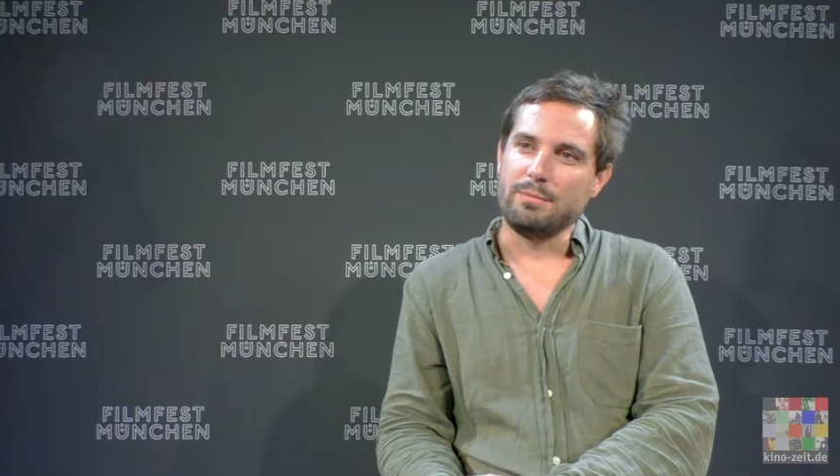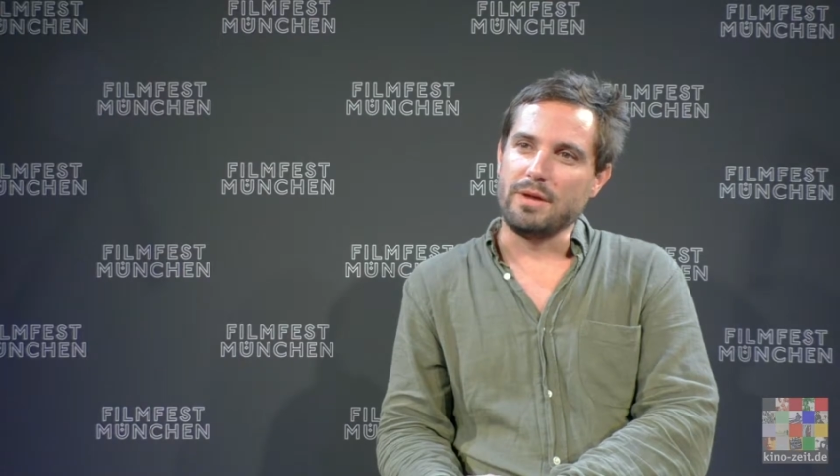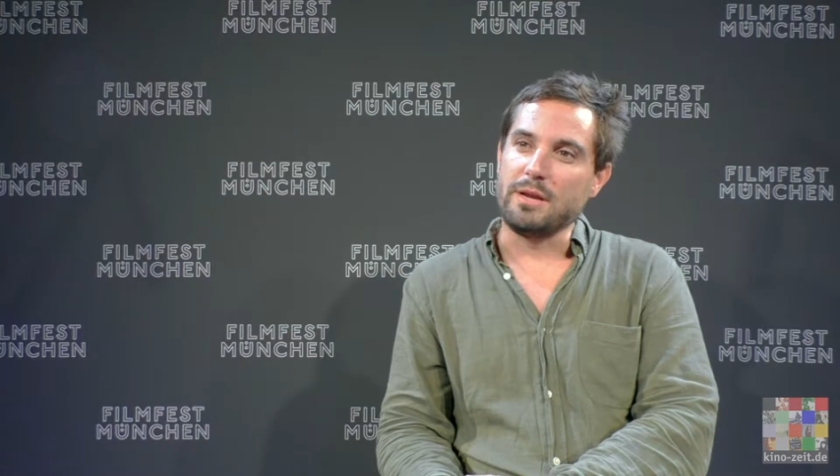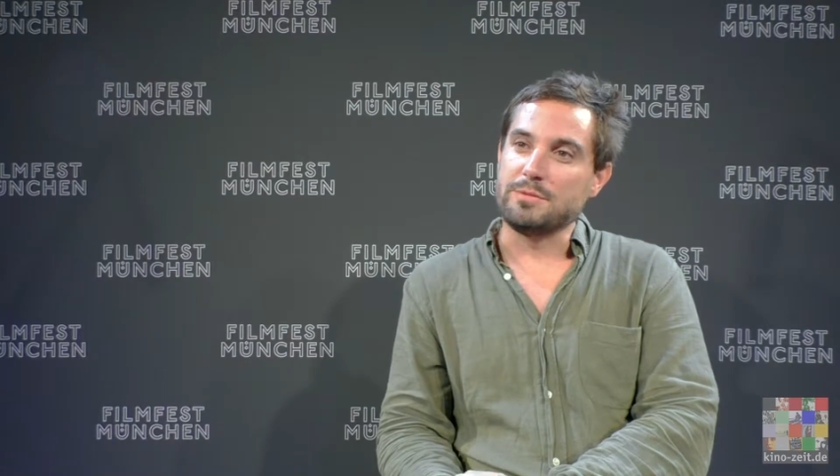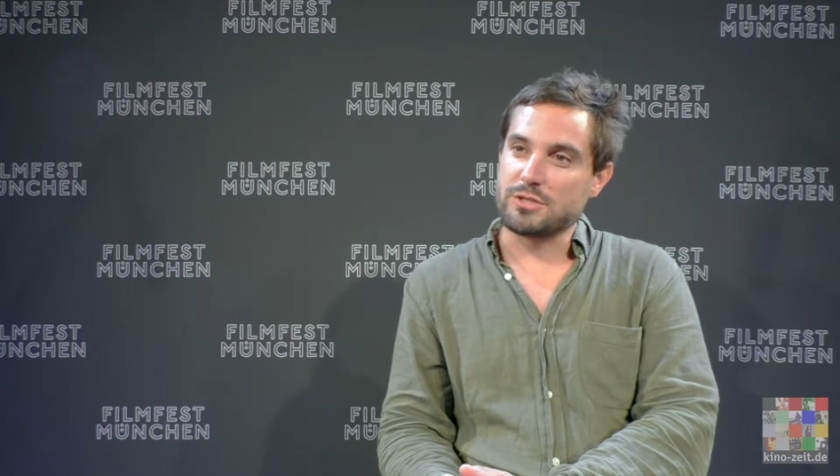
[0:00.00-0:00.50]

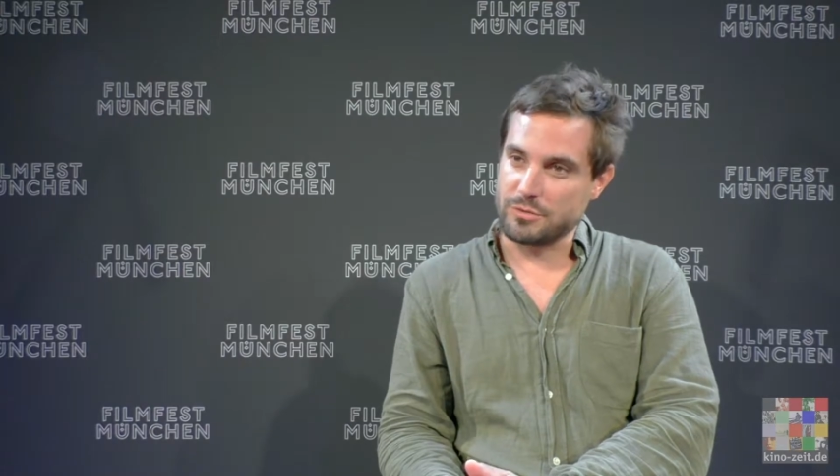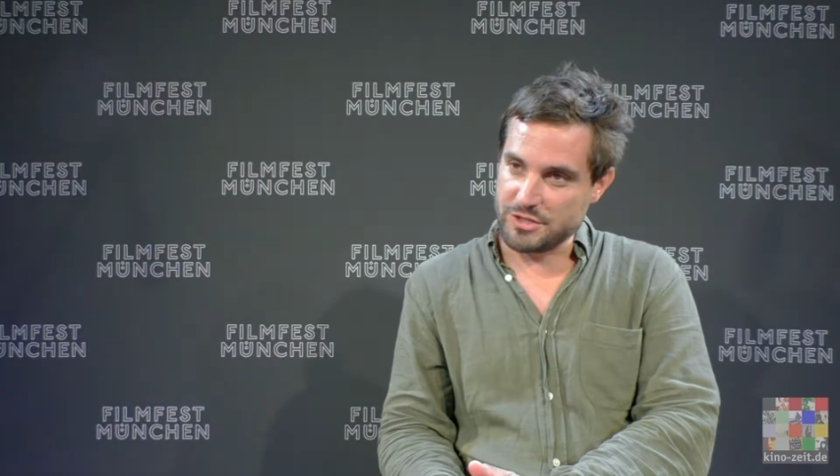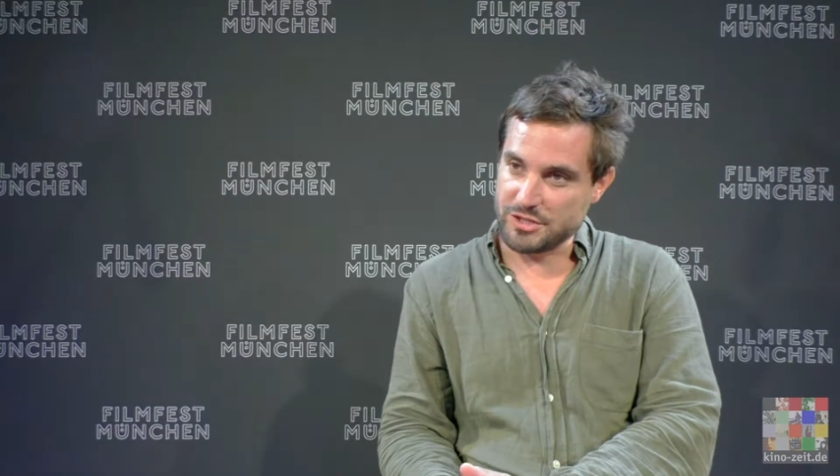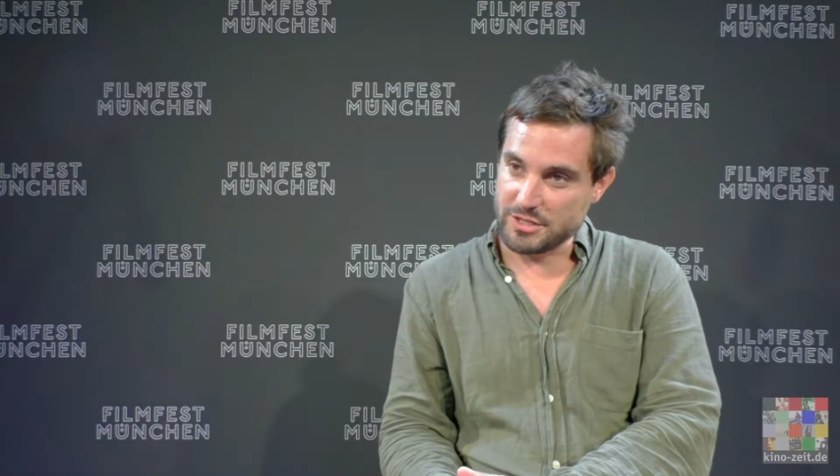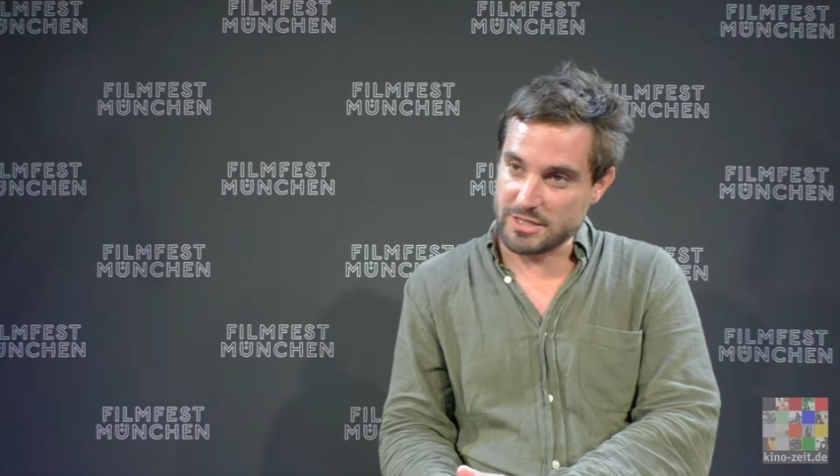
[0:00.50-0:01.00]
My name is
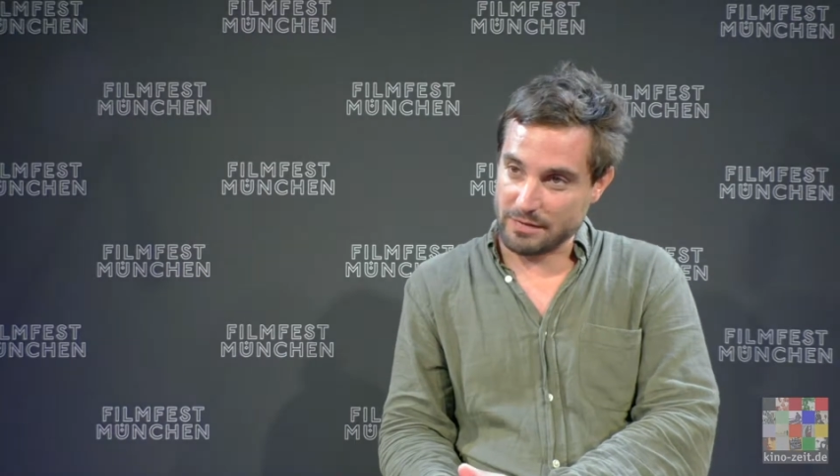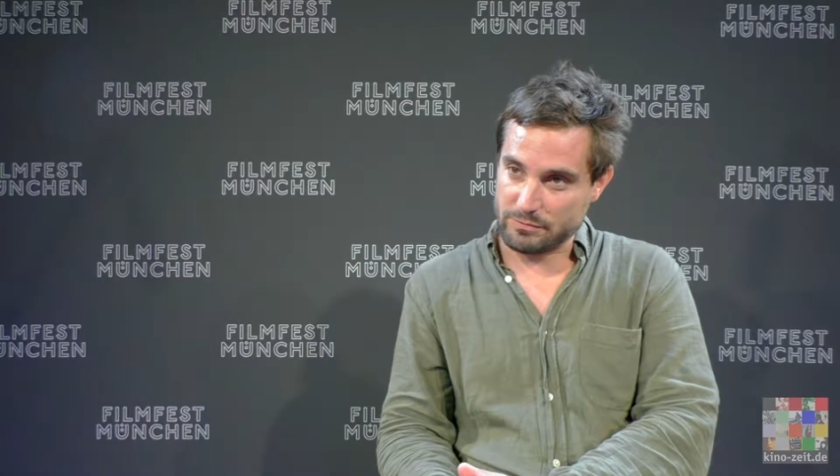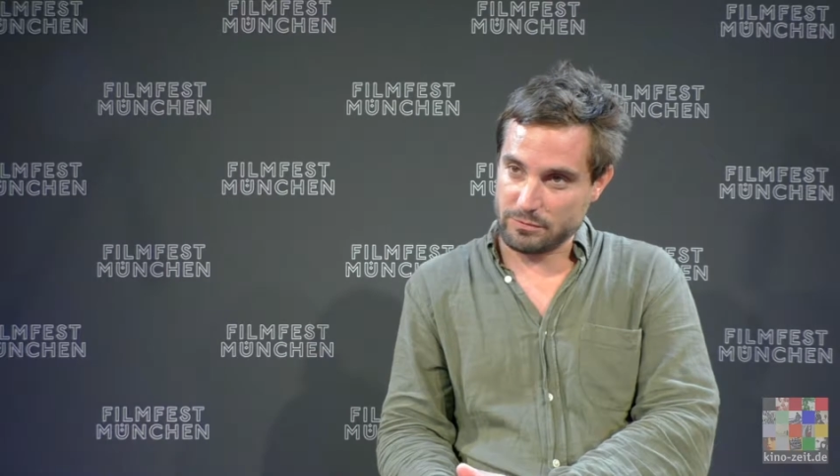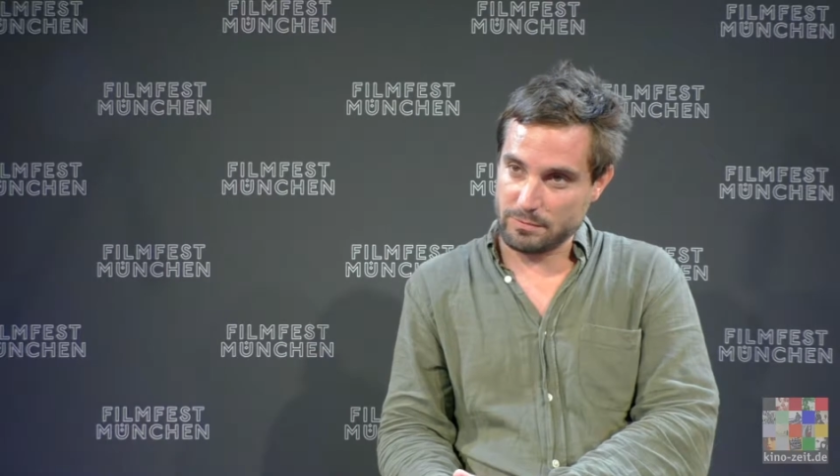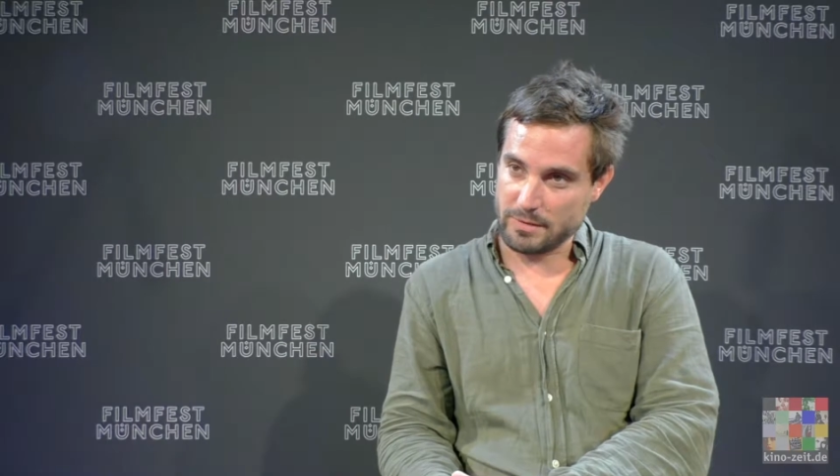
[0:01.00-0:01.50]
Christian
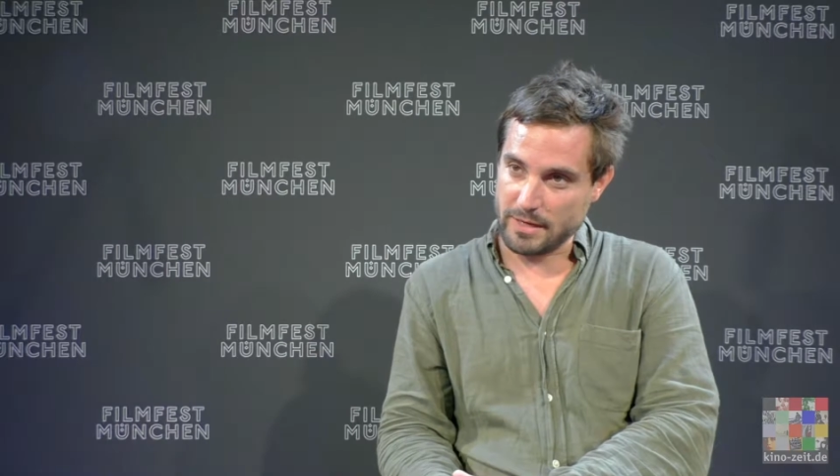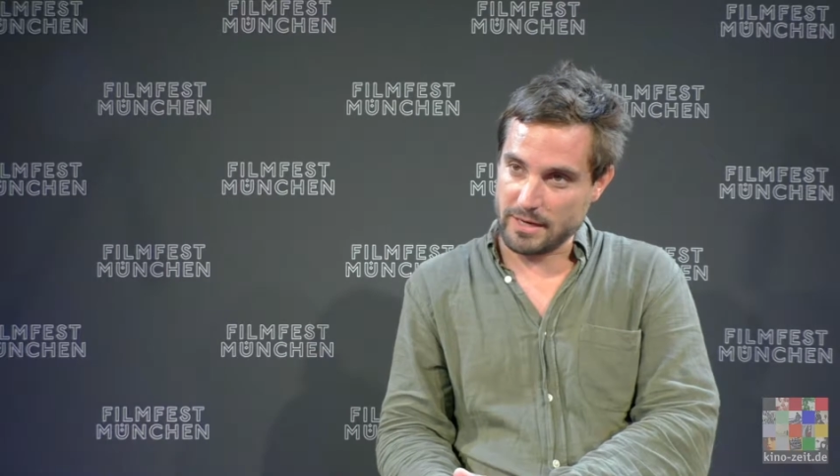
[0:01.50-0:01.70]
Tafdrup